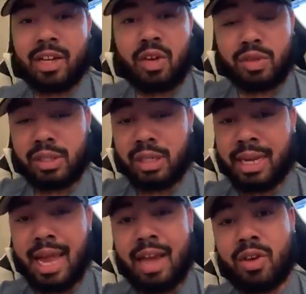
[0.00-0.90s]
go to the
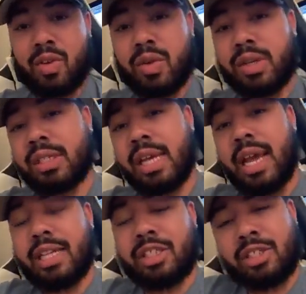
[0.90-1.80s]
categories,
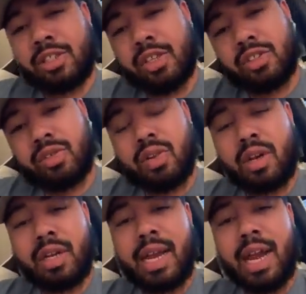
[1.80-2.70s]
and just search through all
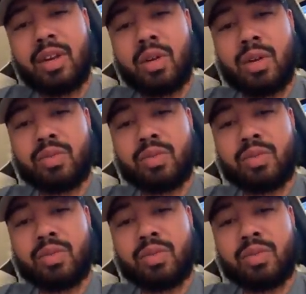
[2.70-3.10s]
the categories.